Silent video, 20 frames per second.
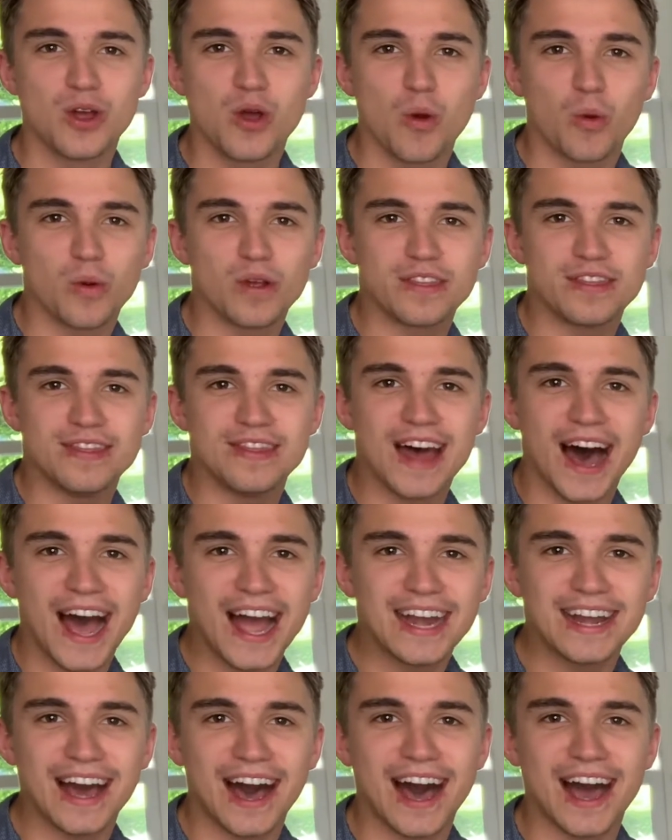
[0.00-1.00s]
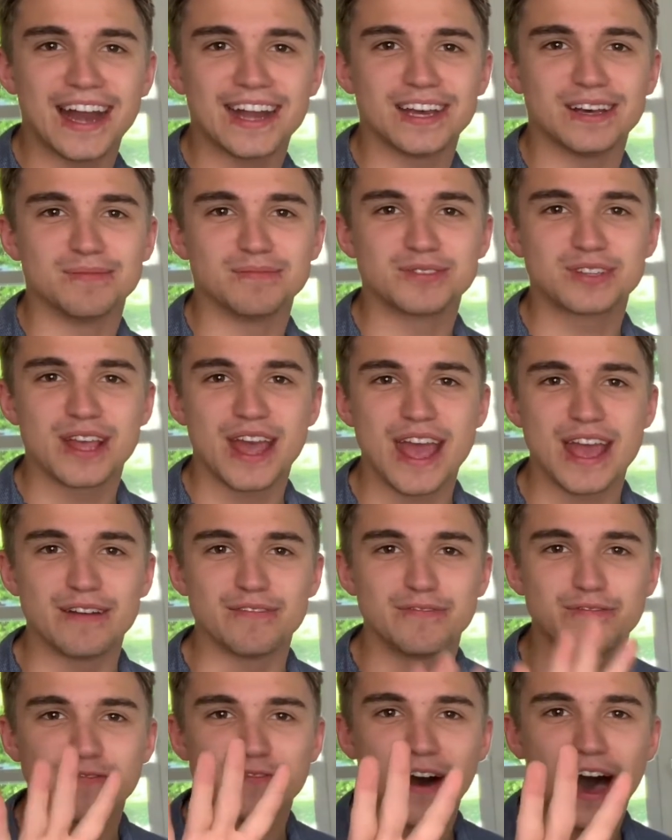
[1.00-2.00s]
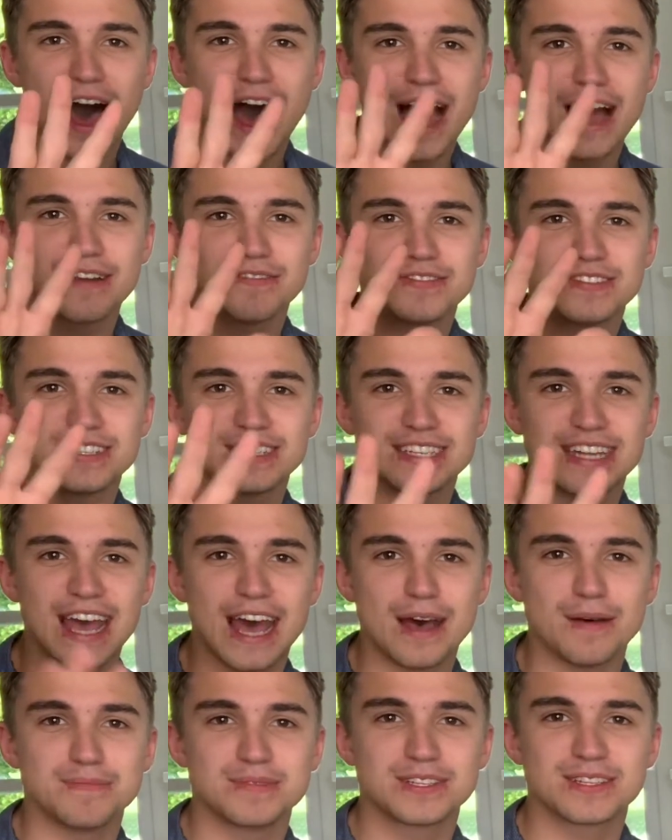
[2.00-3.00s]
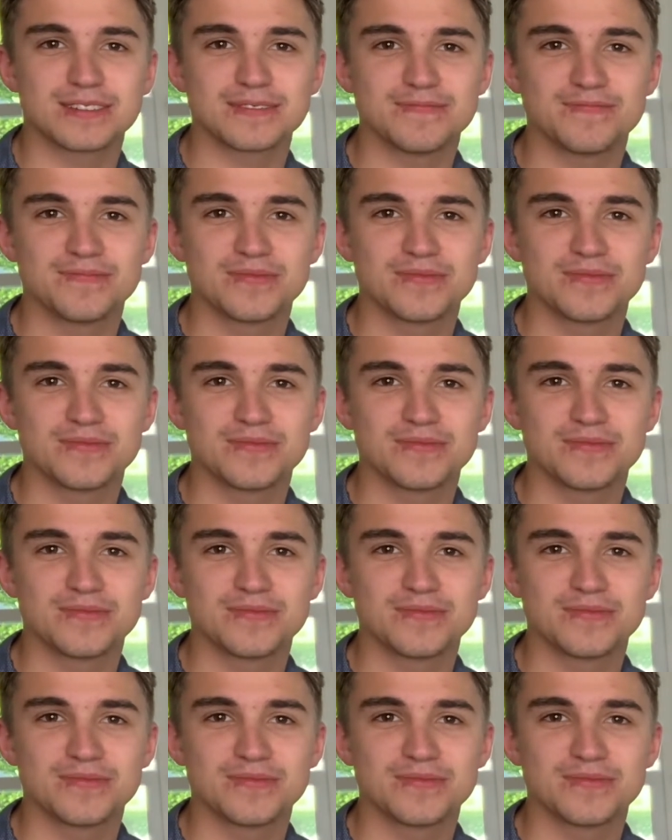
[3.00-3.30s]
with 9 items and 5 steps.